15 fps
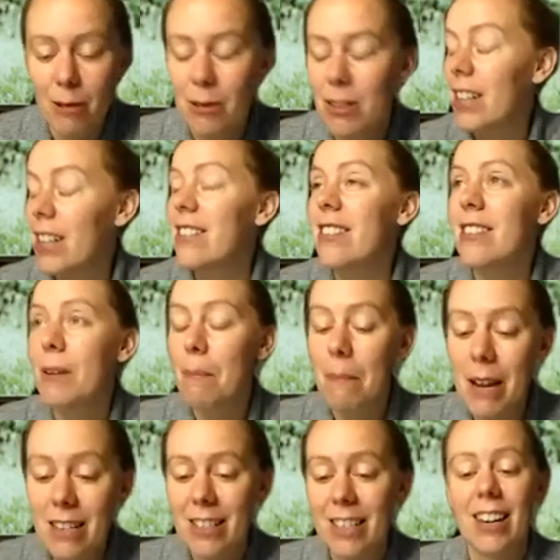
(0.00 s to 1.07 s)
like, this is
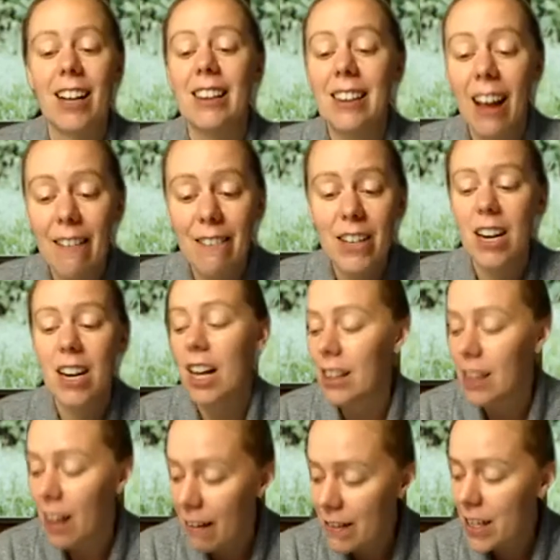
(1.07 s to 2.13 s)
amazing. I love it. I
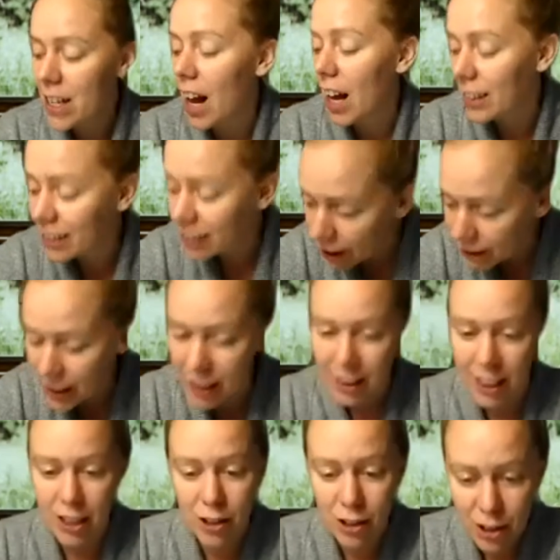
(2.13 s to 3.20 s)
love it. I love it.
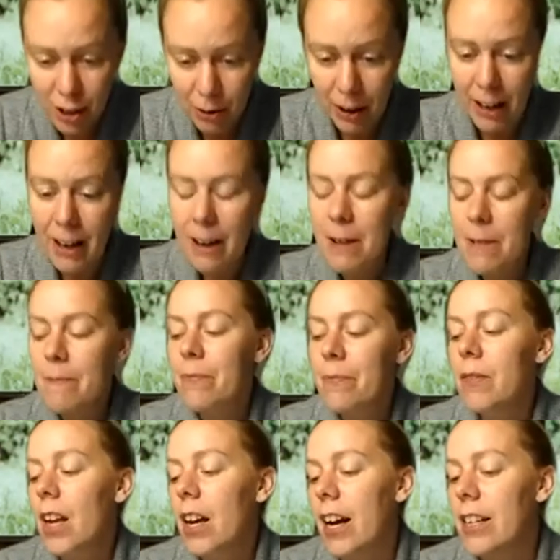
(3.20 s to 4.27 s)
Let's do it.
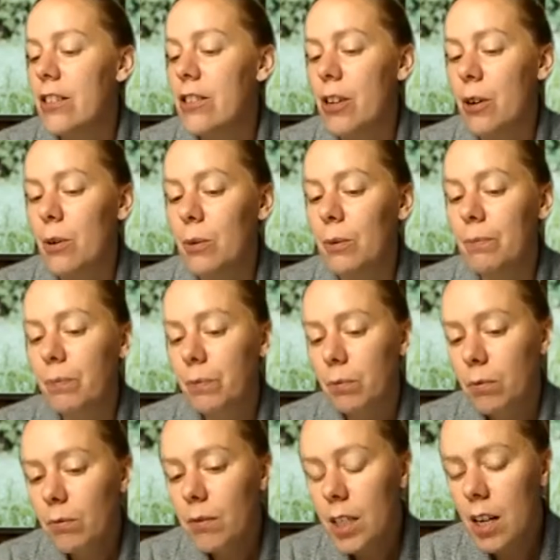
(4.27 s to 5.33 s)
And so
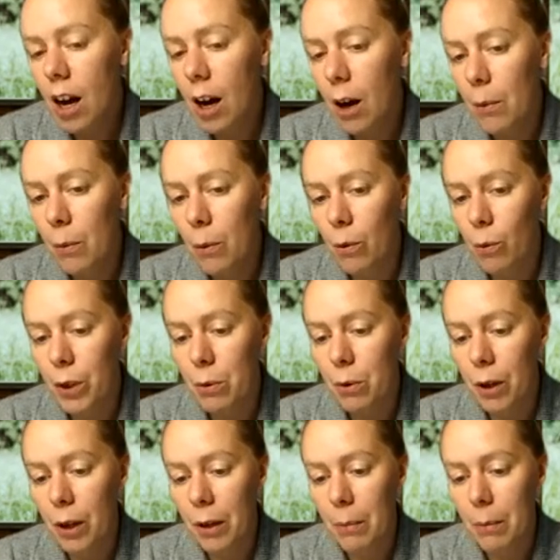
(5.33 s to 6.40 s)
we
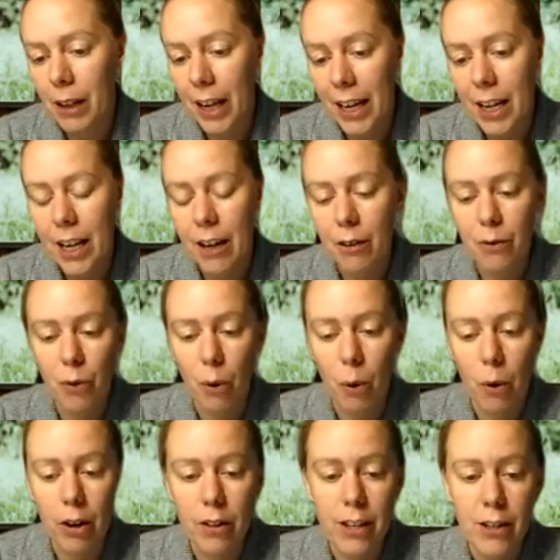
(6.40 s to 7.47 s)
were playing it
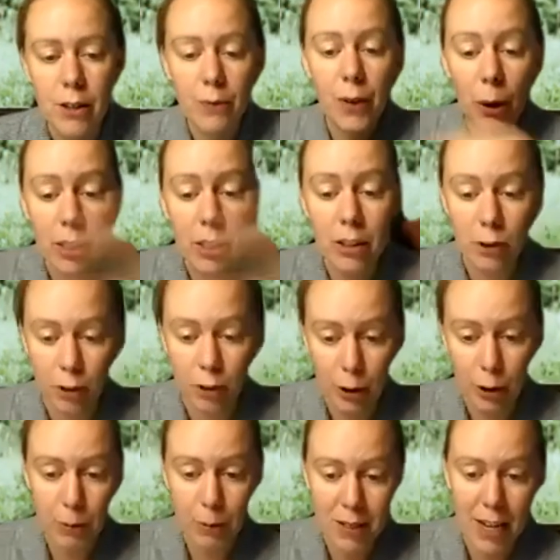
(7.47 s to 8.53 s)
for this focus
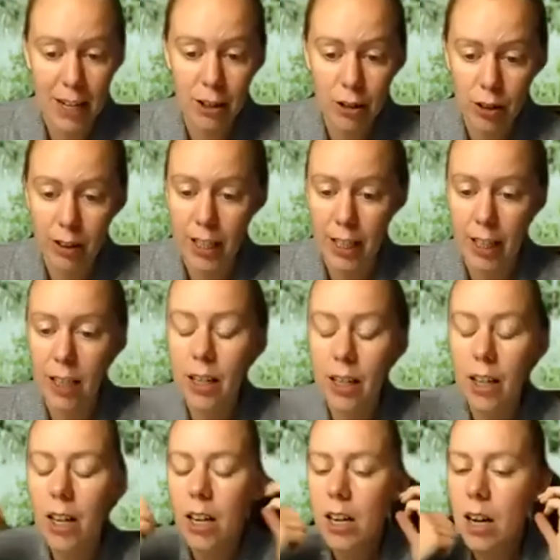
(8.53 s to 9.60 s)
group, essentially,
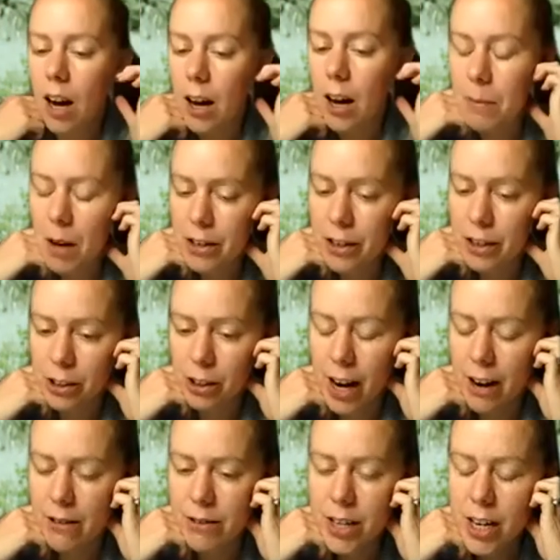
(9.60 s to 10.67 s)

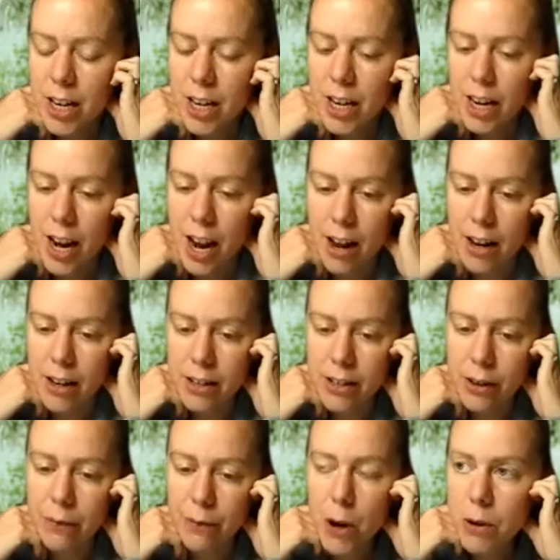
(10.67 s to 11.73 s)
underground. And
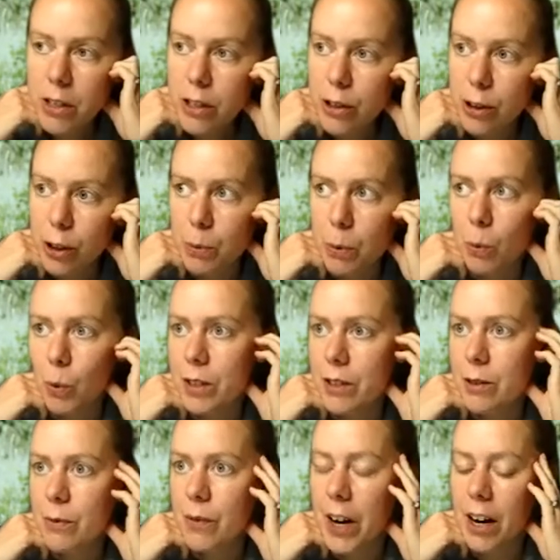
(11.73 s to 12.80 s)
the focus group
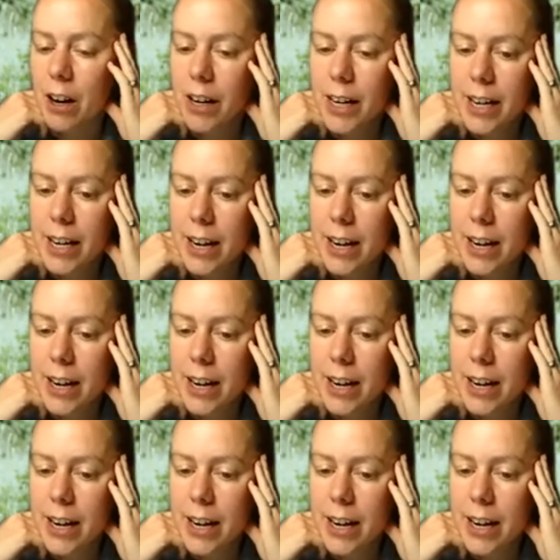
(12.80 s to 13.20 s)
was very